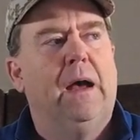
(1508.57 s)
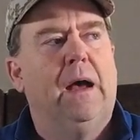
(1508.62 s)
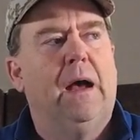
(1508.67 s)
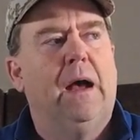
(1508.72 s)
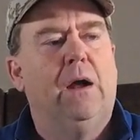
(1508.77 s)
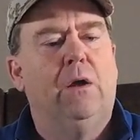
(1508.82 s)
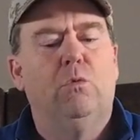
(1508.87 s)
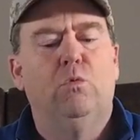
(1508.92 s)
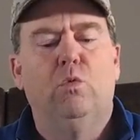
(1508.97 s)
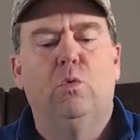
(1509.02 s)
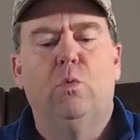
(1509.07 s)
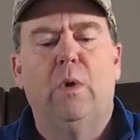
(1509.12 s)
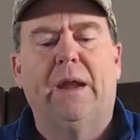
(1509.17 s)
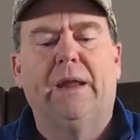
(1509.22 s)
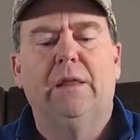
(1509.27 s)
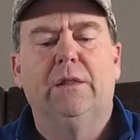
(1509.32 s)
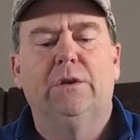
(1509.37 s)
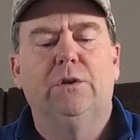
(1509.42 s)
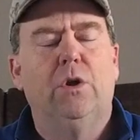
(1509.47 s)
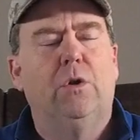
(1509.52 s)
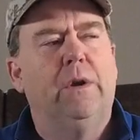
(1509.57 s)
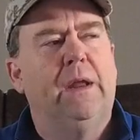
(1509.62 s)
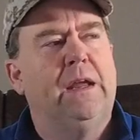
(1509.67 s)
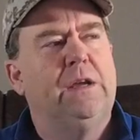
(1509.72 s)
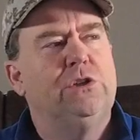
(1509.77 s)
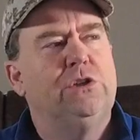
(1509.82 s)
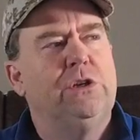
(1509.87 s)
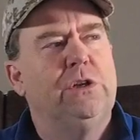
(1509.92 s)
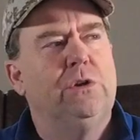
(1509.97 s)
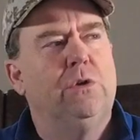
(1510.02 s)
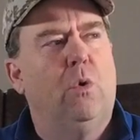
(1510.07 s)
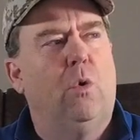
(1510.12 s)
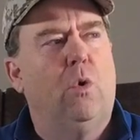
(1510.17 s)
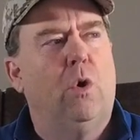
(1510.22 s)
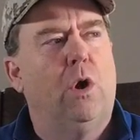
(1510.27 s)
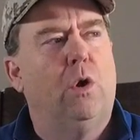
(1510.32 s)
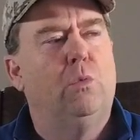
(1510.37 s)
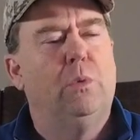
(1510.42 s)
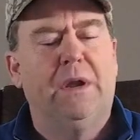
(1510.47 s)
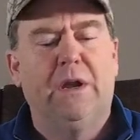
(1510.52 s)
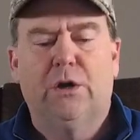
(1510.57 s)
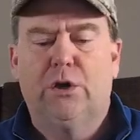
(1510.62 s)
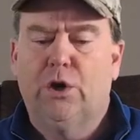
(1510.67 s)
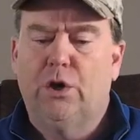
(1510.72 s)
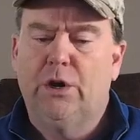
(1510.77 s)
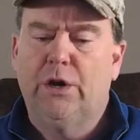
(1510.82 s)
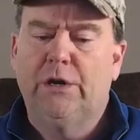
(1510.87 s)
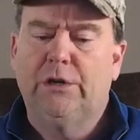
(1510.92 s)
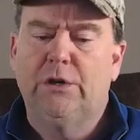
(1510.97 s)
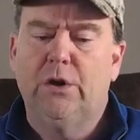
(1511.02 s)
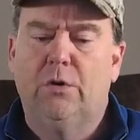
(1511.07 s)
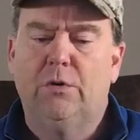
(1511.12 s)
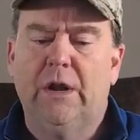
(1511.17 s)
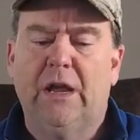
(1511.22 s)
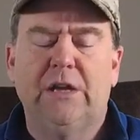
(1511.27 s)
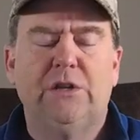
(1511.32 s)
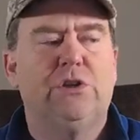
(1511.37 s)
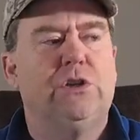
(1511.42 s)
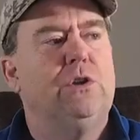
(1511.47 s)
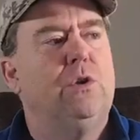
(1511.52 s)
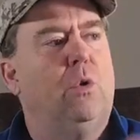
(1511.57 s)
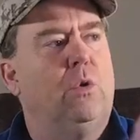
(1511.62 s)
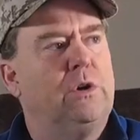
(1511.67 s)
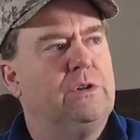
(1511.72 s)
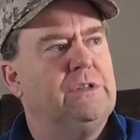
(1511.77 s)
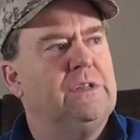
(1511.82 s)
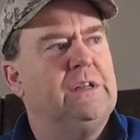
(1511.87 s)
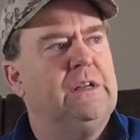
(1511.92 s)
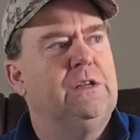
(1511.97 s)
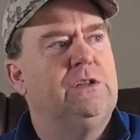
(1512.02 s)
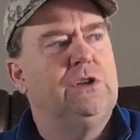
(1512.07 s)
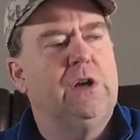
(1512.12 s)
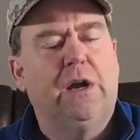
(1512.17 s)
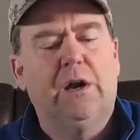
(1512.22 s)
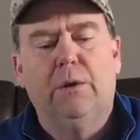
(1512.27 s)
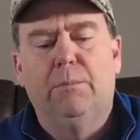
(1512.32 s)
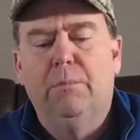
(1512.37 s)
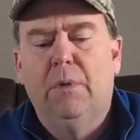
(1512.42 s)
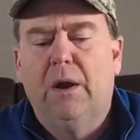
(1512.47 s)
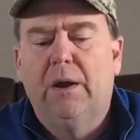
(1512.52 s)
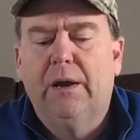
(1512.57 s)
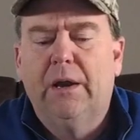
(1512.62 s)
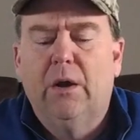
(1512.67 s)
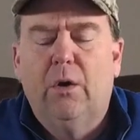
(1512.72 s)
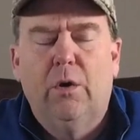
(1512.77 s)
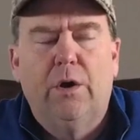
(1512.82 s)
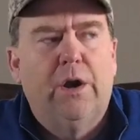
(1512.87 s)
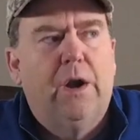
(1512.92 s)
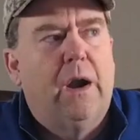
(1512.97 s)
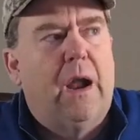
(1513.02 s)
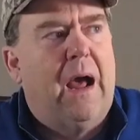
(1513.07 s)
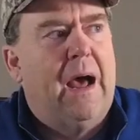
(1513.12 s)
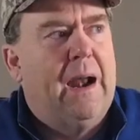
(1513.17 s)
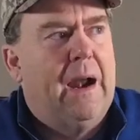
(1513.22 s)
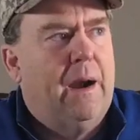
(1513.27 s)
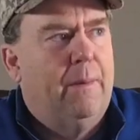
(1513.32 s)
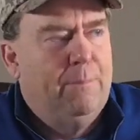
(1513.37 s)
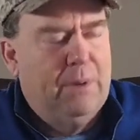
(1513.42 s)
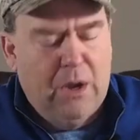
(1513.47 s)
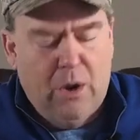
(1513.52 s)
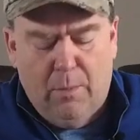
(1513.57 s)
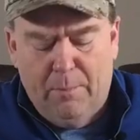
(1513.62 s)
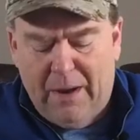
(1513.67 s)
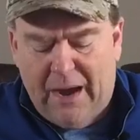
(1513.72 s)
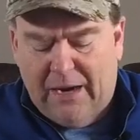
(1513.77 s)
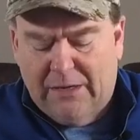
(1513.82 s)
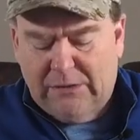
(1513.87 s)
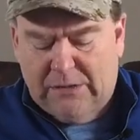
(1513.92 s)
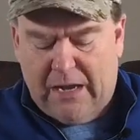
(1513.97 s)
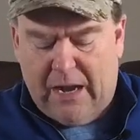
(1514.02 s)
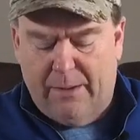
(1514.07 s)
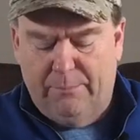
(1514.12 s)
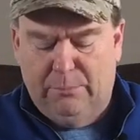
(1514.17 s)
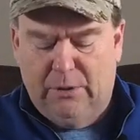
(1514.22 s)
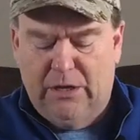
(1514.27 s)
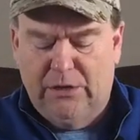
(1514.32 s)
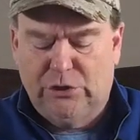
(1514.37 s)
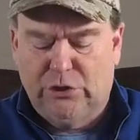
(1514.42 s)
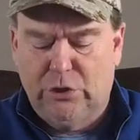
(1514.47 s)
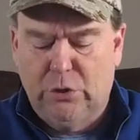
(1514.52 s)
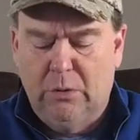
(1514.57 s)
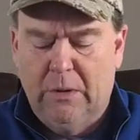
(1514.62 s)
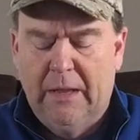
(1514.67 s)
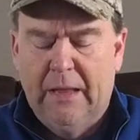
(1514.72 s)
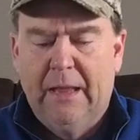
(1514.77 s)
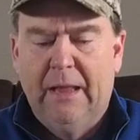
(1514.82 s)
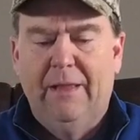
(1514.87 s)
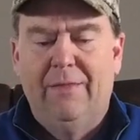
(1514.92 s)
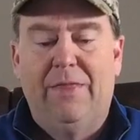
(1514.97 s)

A regular donation or a reoccurring donation or send a check or money order on our P.O. Box. God bless you.